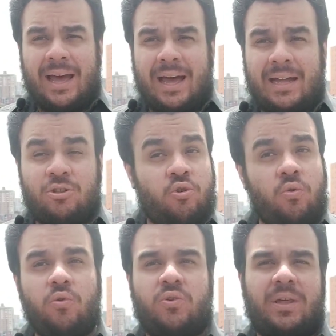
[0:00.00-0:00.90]
a
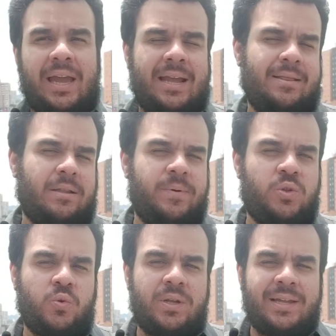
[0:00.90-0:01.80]
truce ended
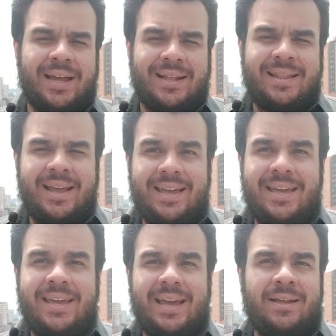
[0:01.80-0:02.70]
between the
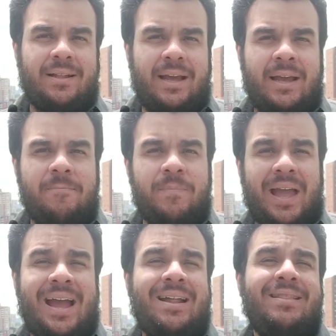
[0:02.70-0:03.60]
ELN
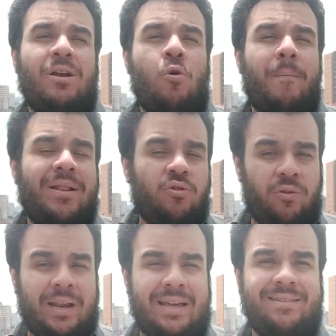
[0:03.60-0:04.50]
and the Comando
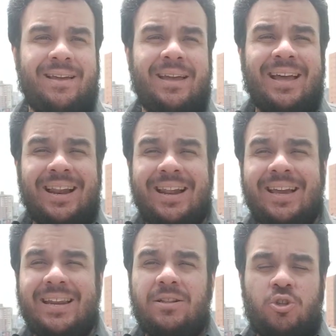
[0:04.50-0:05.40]
del Este,
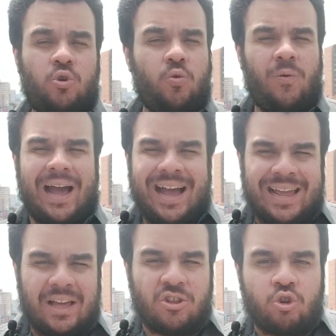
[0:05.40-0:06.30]
leading to
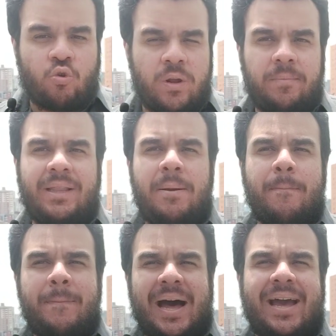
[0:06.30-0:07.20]
an extremely
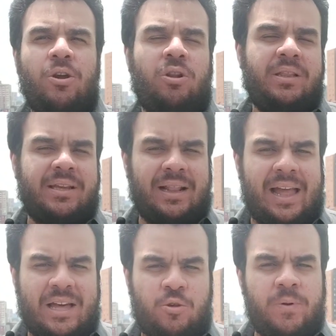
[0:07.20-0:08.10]
violent
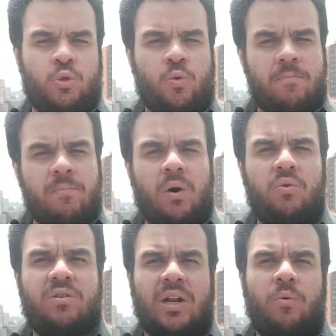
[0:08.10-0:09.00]
clash between
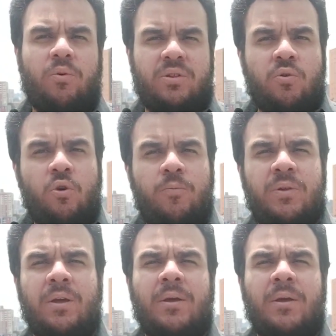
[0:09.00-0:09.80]
both terrorist groups,